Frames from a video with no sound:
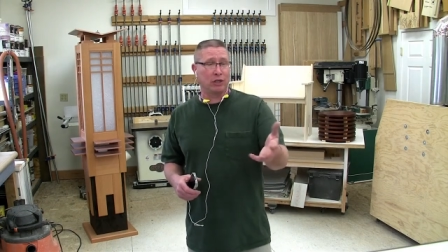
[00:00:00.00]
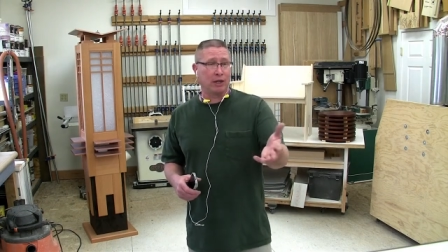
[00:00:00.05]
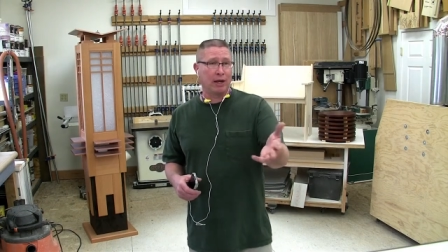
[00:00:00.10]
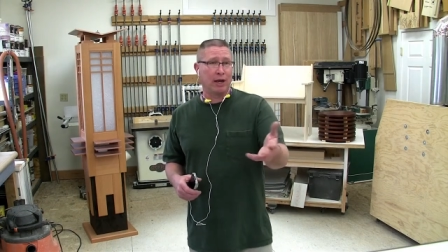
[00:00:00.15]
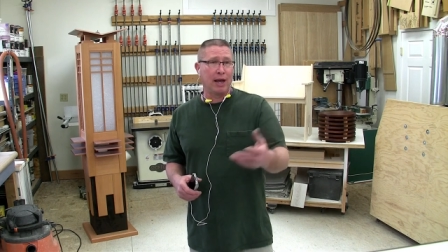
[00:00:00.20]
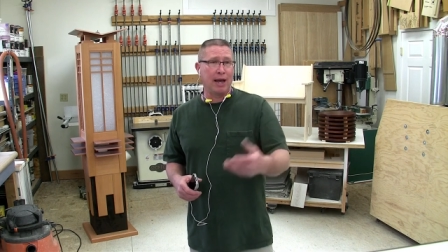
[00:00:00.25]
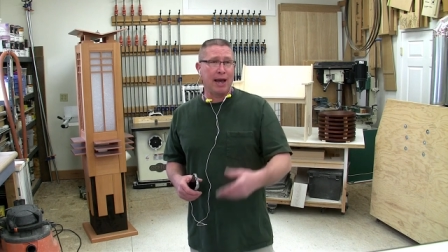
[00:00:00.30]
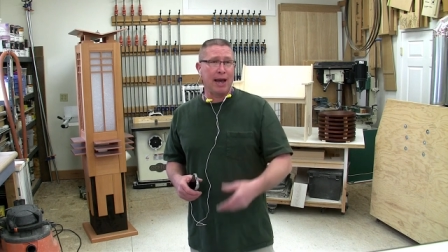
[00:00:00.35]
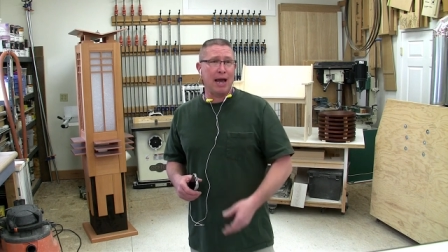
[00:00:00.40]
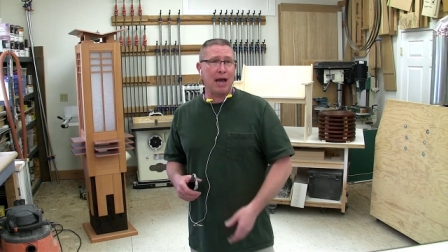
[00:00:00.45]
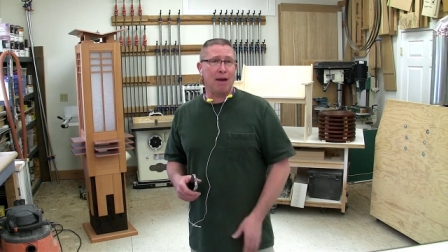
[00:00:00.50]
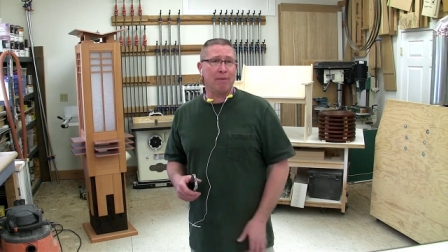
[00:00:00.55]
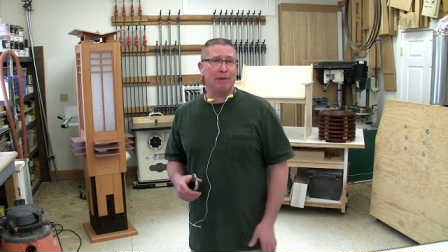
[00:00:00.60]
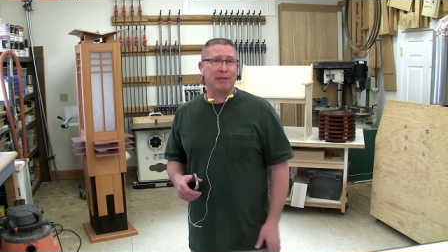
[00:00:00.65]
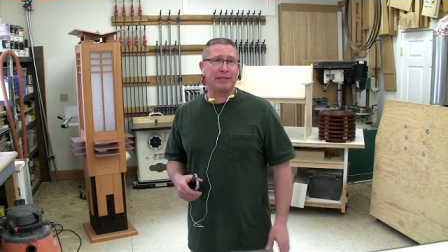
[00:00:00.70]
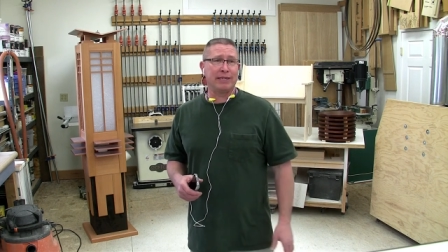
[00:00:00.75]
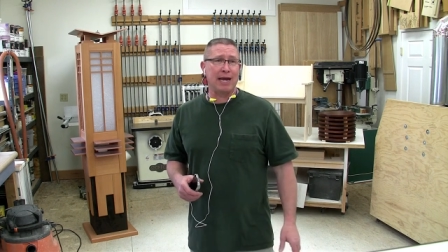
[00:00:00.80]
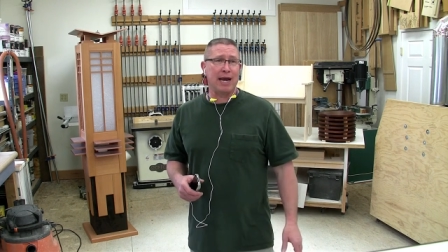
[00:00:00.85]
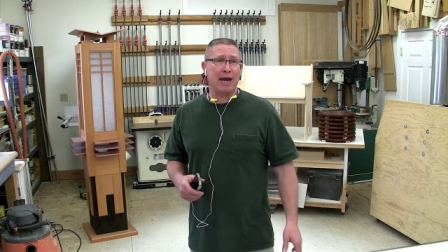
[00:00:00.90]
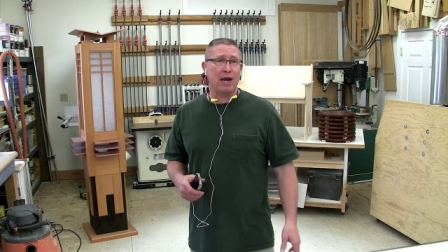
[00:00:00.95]
to
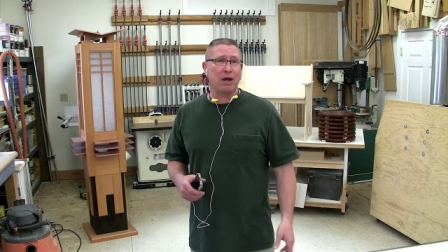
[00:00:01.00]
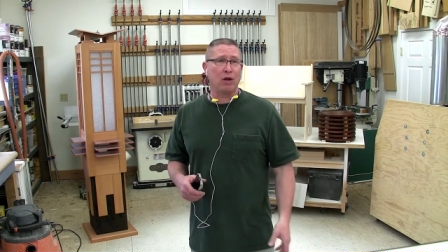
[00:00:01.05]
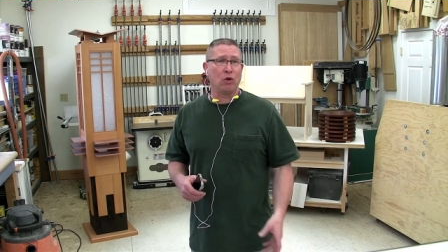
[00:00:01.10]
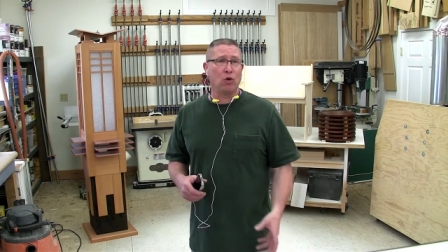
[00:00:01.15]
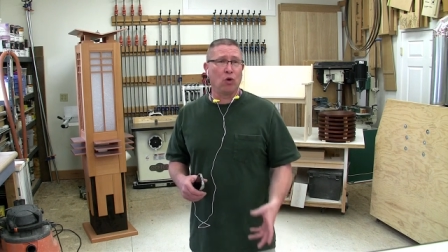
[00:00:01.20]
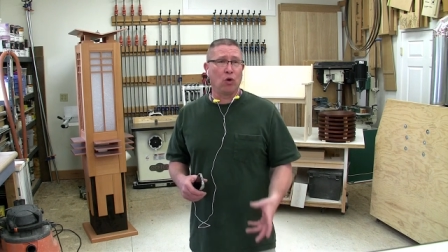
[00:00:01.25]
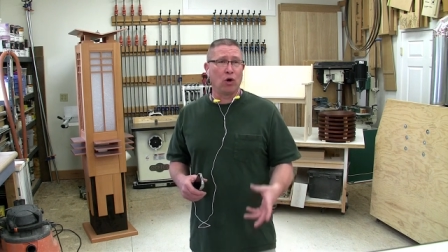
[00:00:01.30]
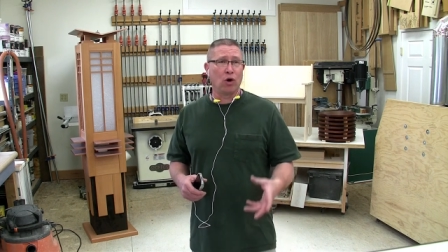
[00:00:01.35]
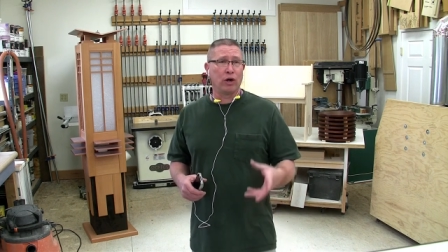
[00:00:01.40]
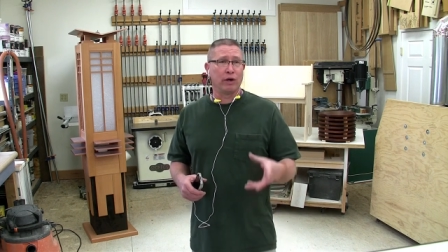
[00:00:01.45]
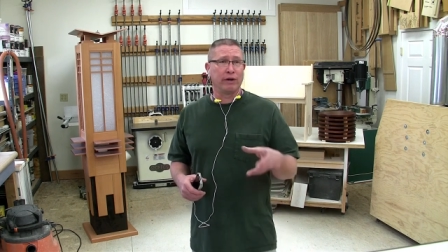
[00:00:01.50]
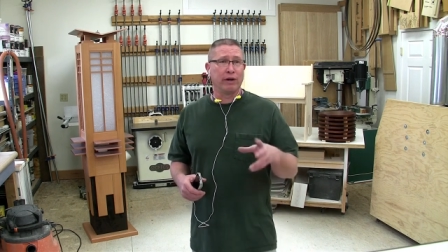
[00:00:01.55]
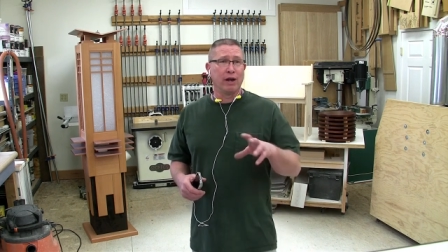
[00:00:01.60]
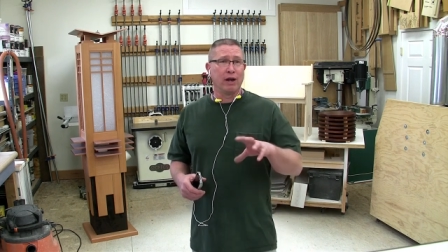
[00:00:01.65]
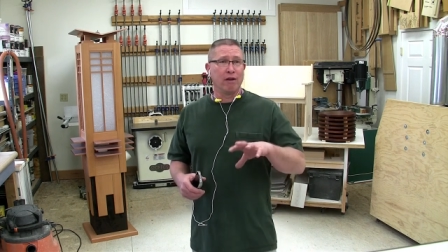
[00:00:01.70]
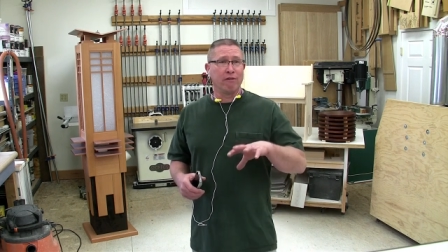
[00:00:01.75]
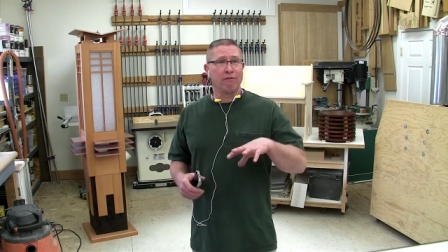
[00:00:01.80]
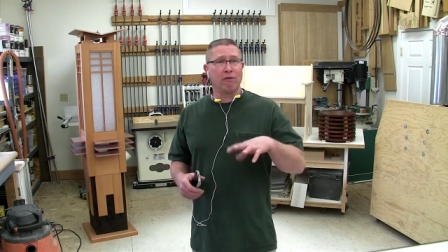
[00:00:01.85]
Habitat or